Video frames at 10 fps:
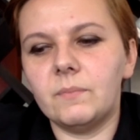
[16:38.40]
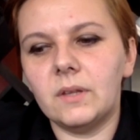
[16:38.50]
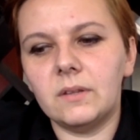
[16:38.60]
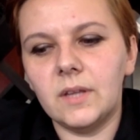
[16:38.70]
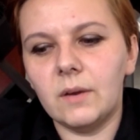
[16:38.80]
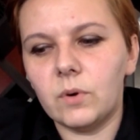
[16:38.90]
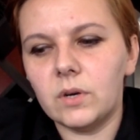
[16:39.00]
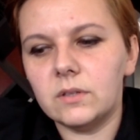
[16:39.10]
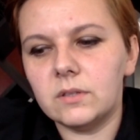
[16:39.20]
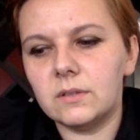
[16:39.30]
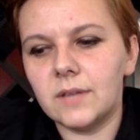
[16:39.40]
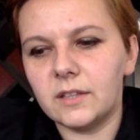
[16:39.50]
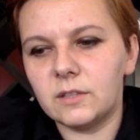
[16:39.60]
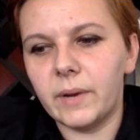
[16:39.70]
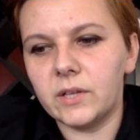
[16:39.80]
there weren't
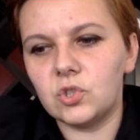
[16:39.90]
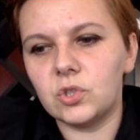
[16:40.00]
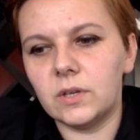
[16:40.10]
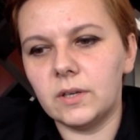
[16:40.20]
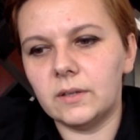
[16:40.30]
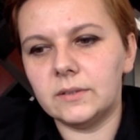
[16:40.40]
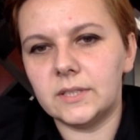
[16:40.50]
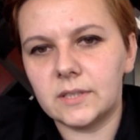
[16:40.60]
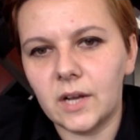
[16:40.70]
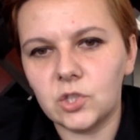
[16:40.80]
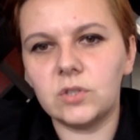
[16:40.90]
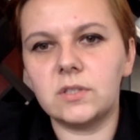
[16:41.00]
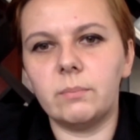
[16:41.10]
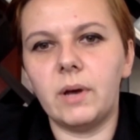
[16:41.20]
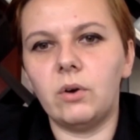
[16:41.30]
that much
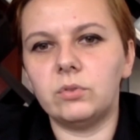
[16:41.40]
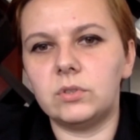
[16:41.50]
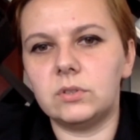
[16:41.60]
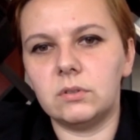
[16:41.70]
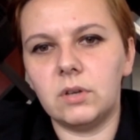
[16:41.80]
discussions about